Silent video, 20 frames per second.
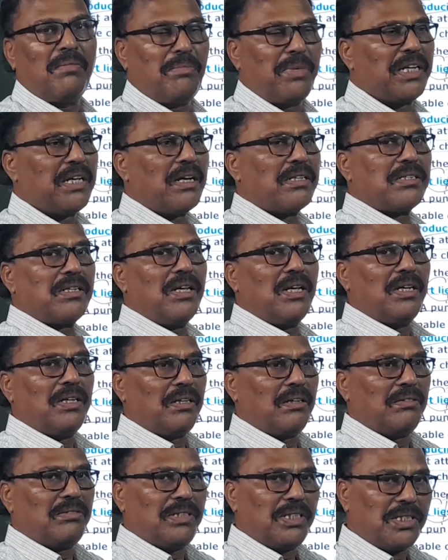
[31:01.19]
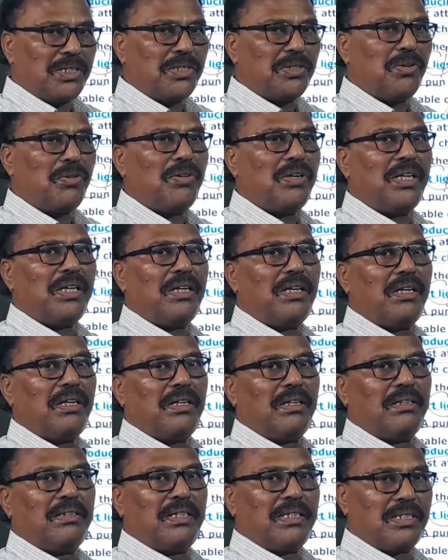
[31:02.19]
Because
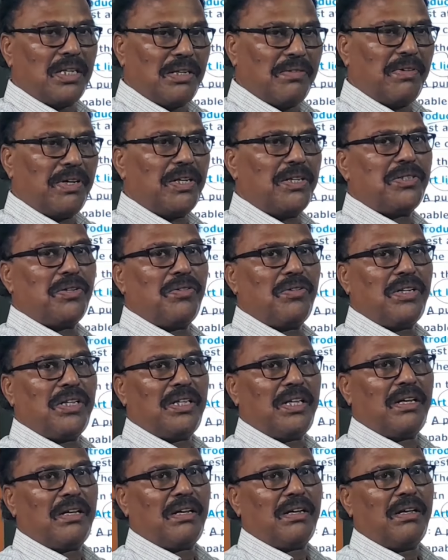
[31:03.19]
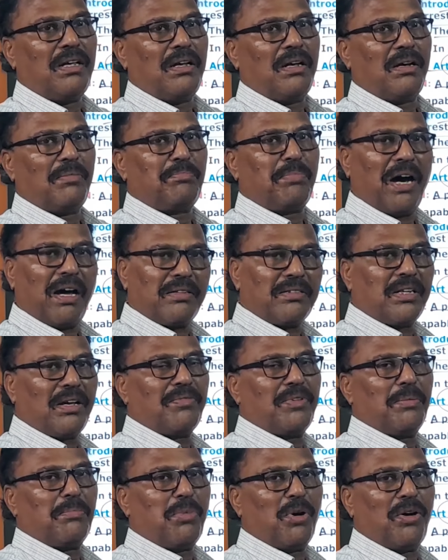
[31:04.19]
this liver is only the part of
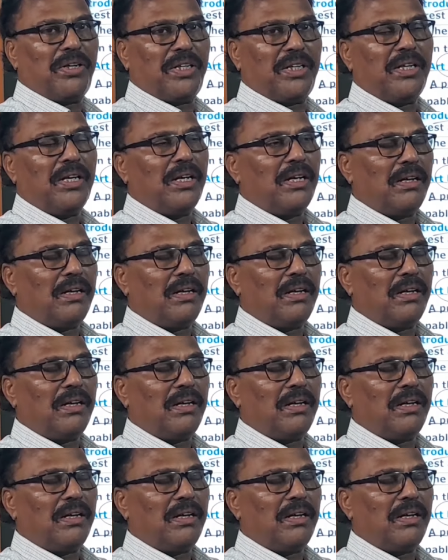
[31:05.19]
the body